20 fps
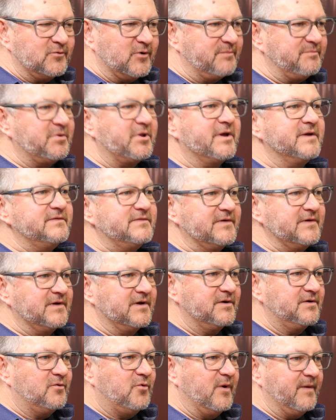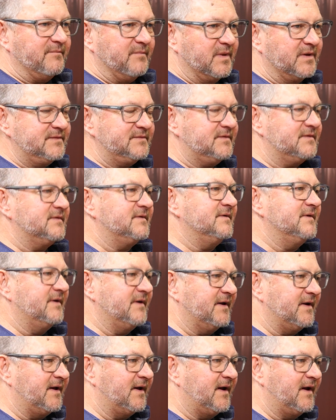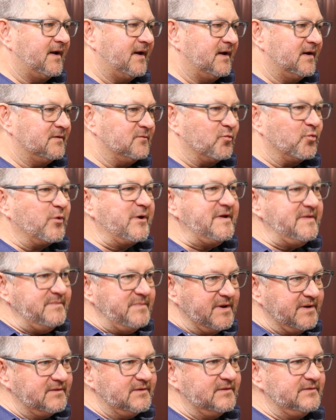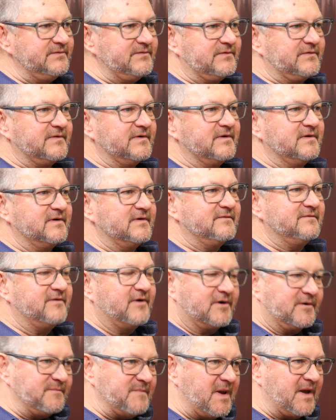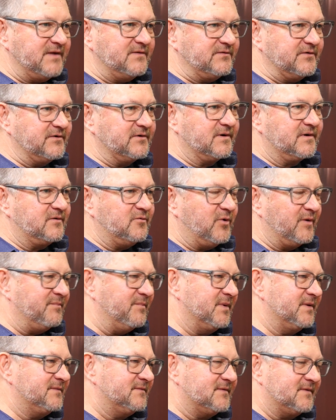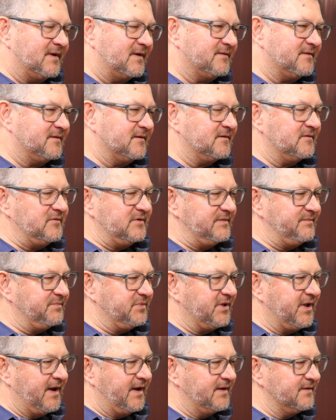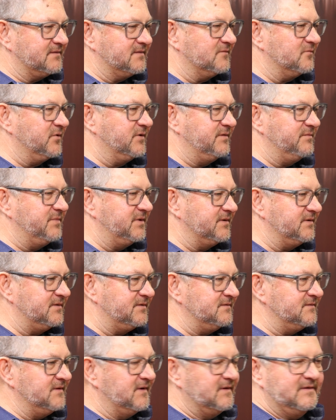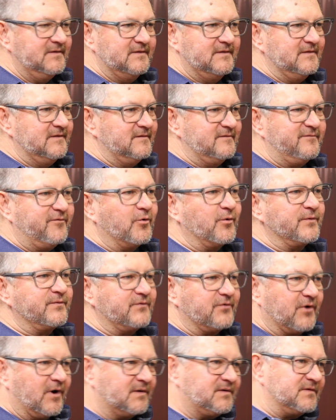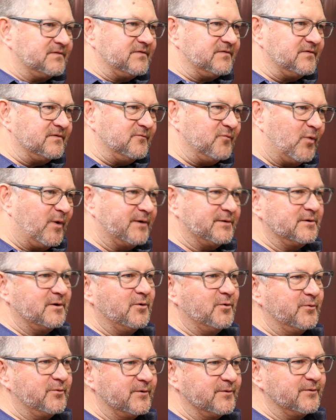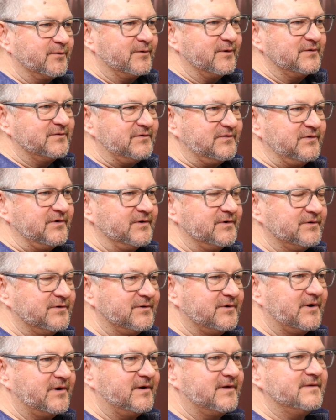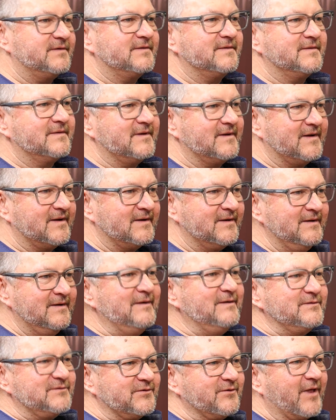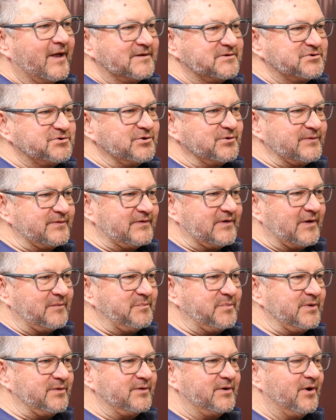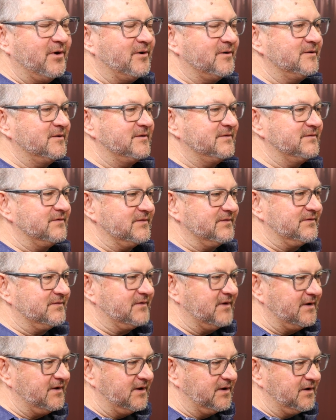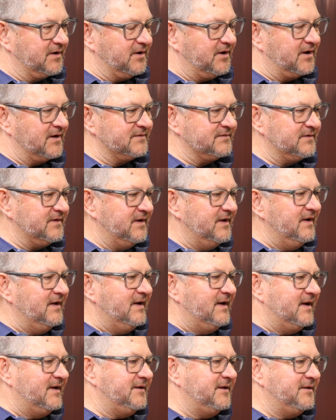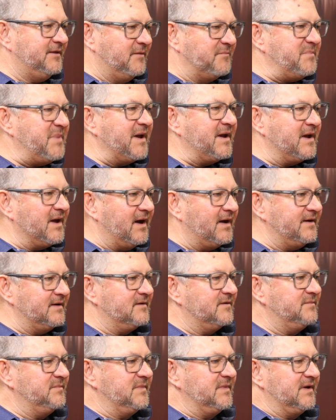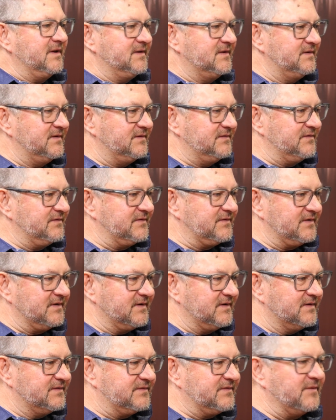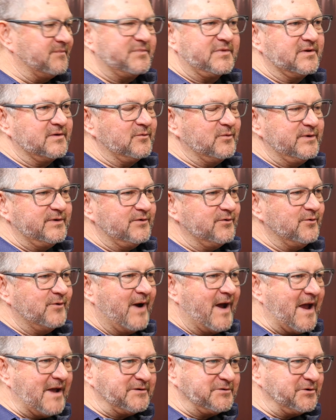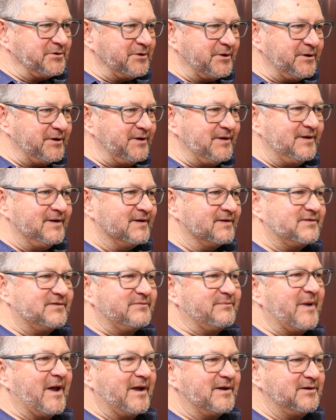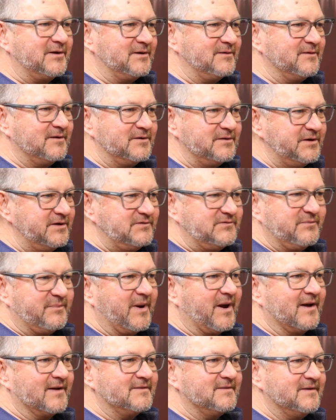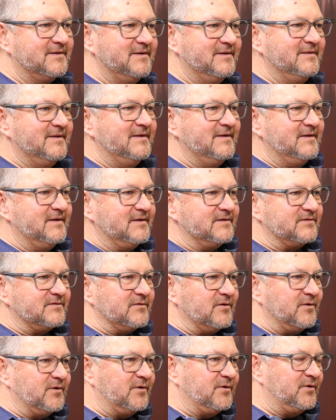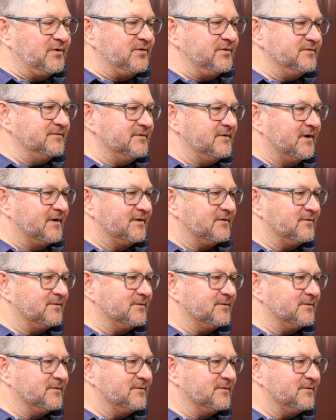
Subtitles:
replacing equipment and rebuilds of our major equipment. I think we plan to rebuild 4 trucks and 1 loader this year, and so that shows up in the all-in sustaining costs. And then the big item is something we do annually, expanding the leach pad. So not